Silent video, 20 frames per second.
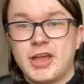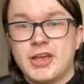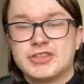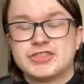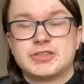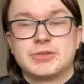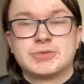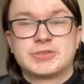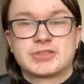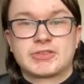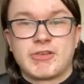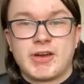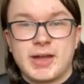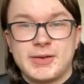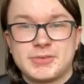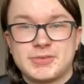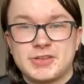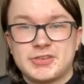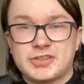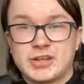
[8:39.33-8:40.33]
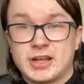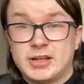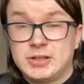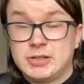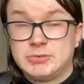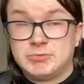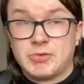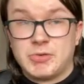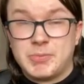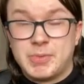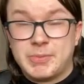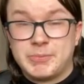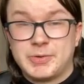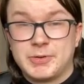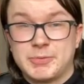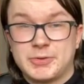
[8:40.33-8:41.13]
Subscribe to the channel. Remember,